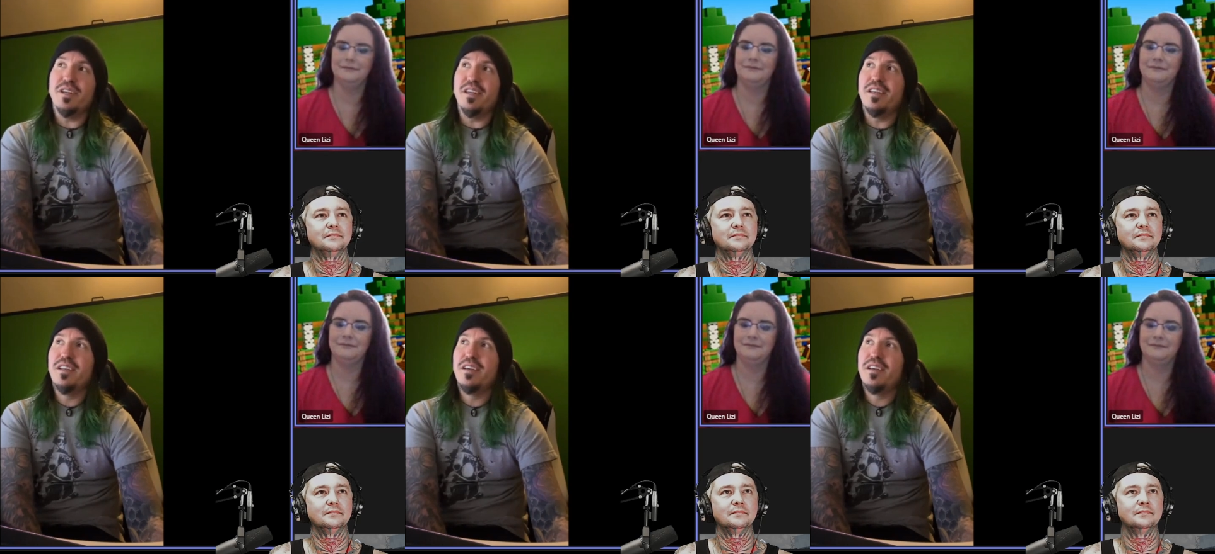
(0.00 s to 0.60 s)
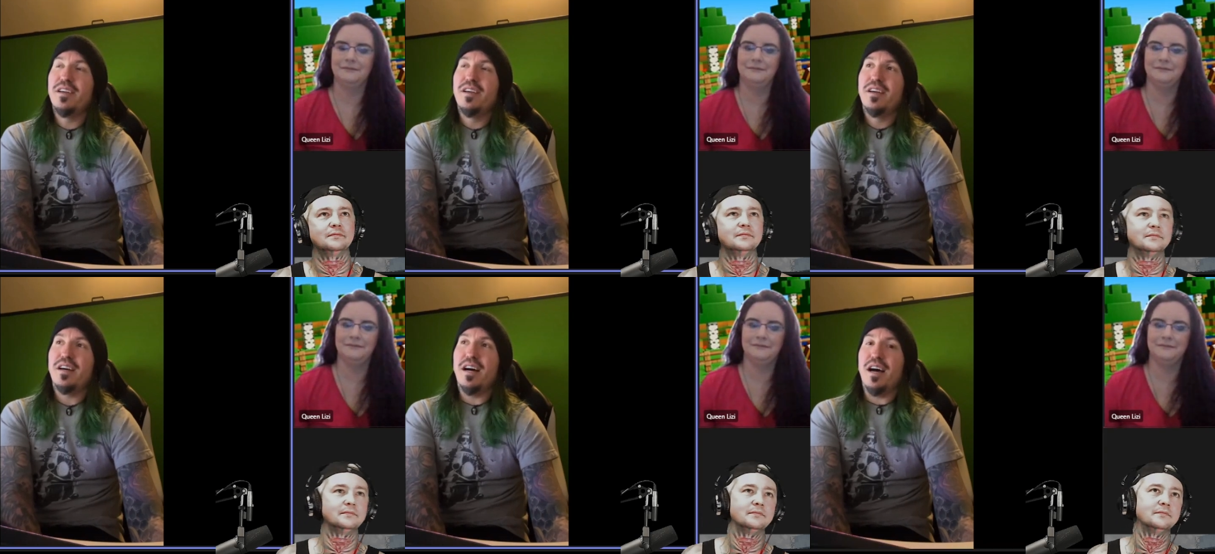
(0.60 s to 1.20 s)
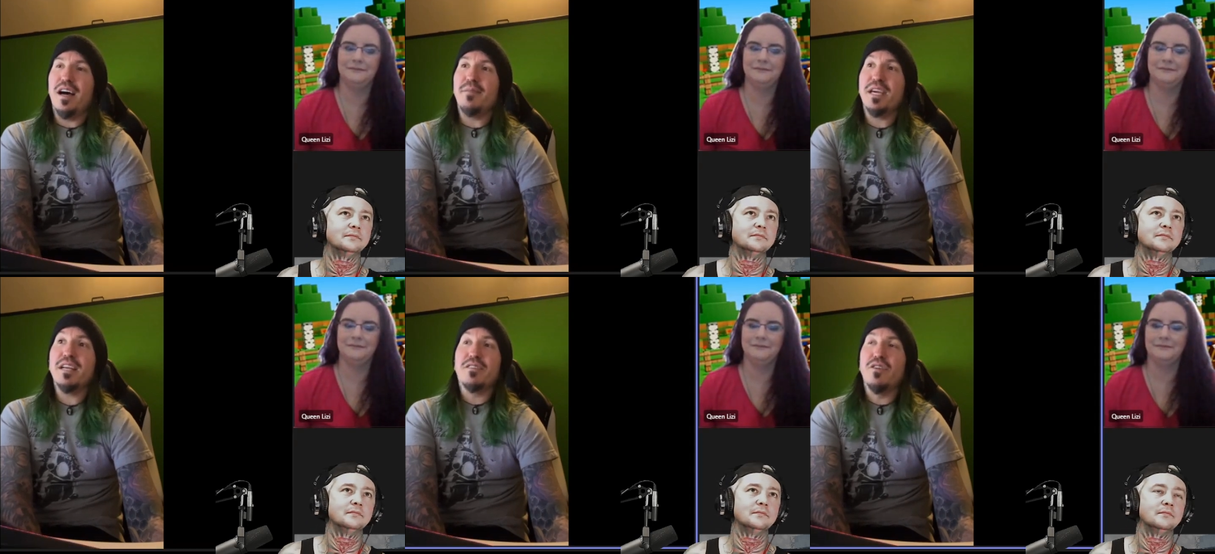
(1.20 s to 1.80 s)
Speaker 1: And uh, I'm
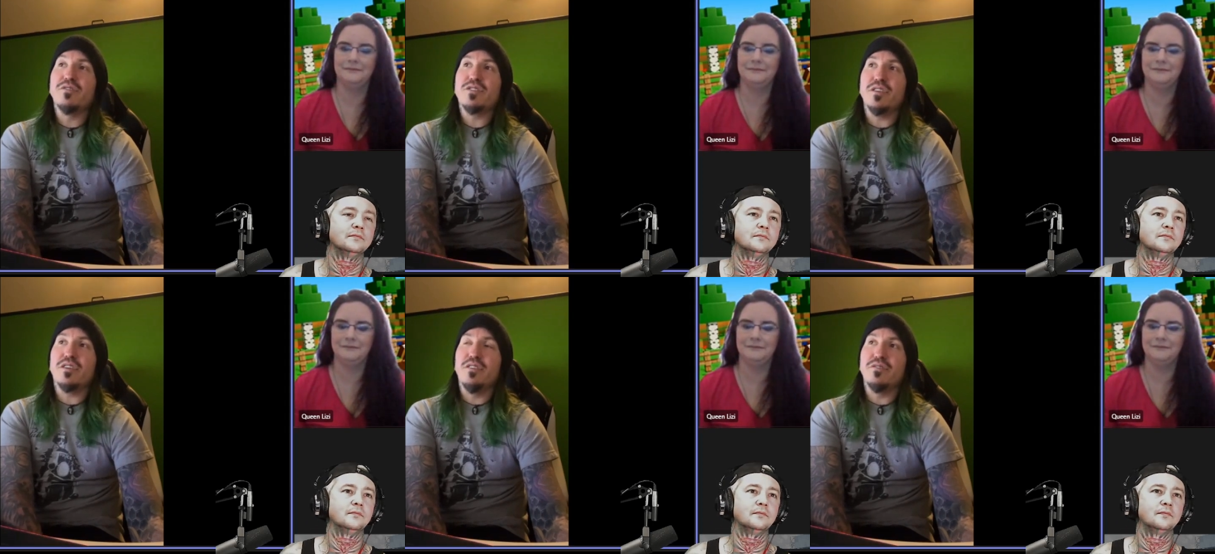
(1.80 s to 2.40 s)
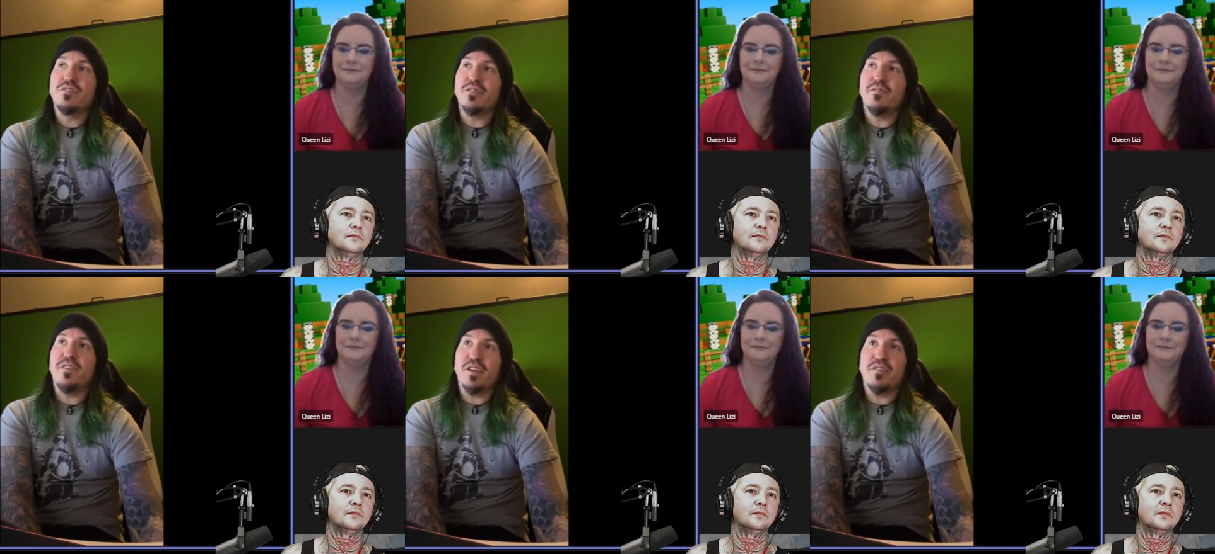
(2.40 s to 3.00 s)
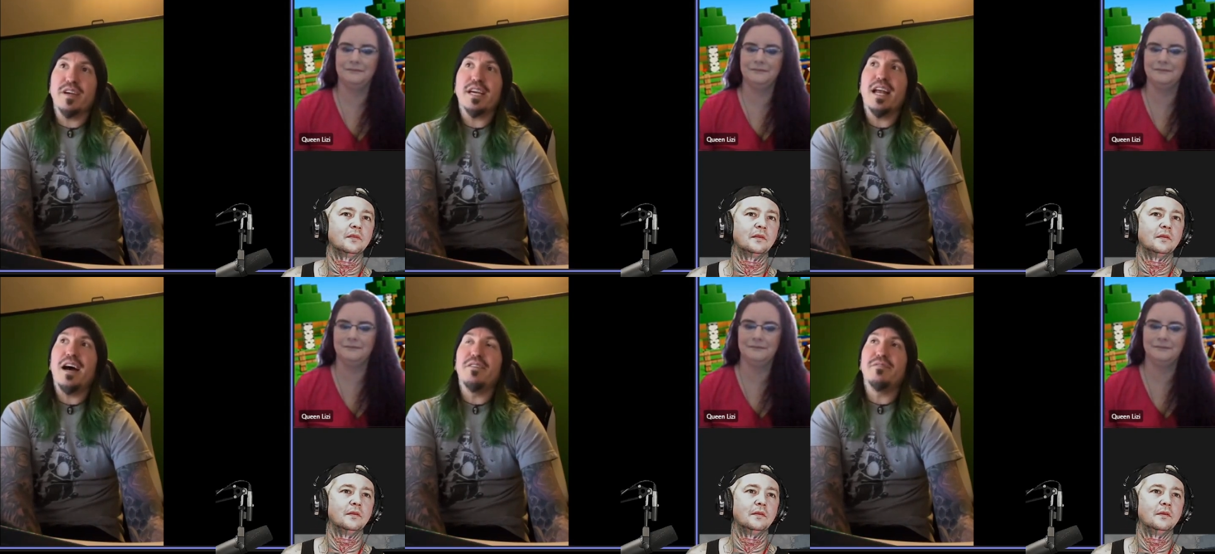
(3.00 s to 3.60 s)
getting closer and closer to figuring
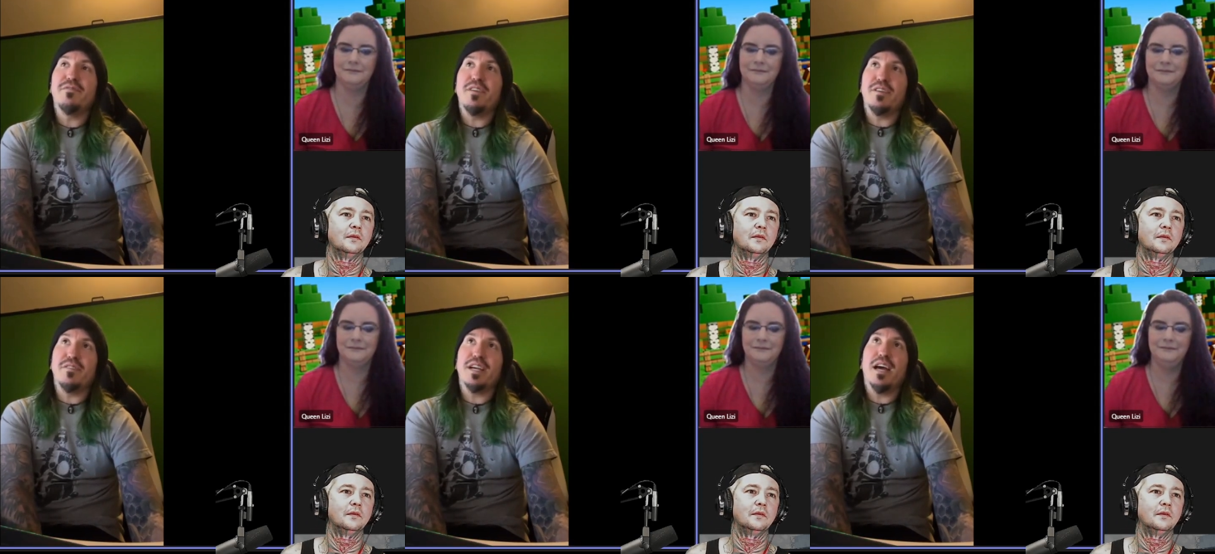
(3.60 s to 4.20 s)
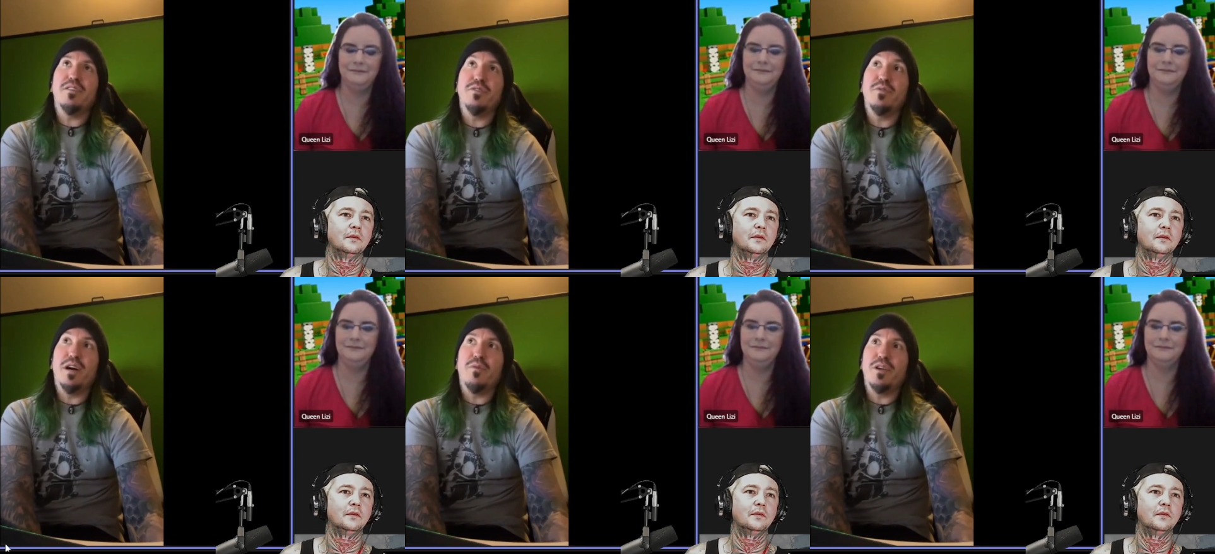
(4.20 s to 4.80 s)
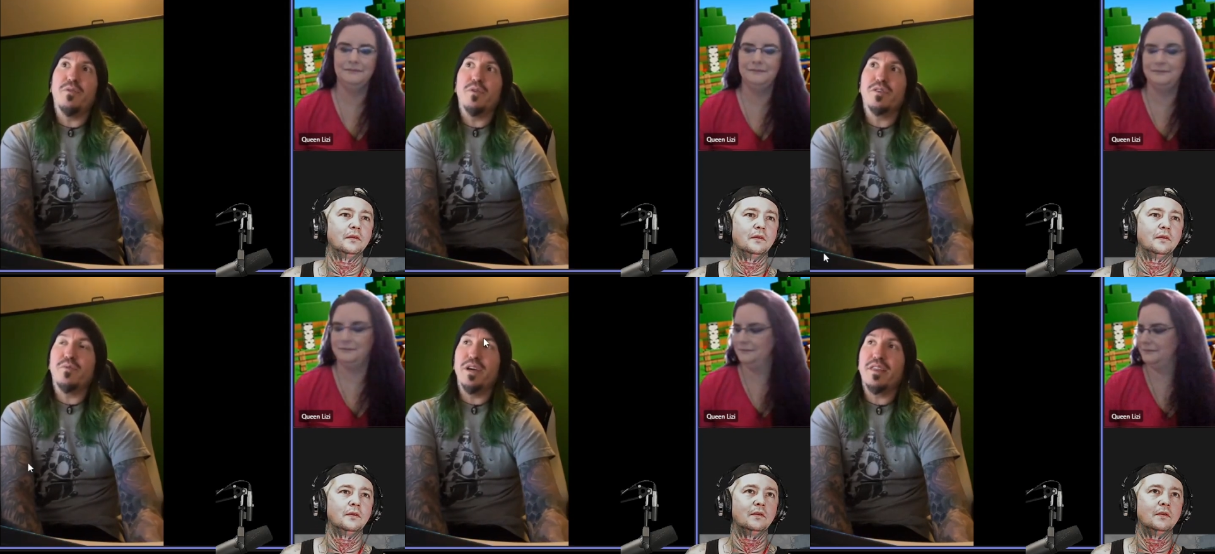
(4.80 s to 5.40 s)
it out and figuring out who I want to
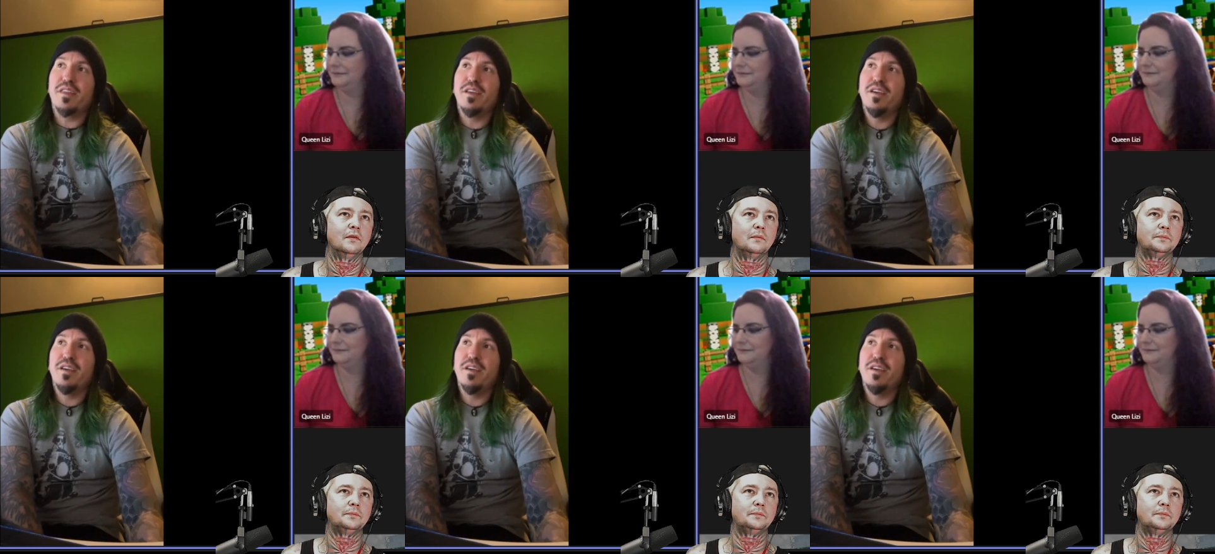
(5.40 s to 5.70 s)
work with.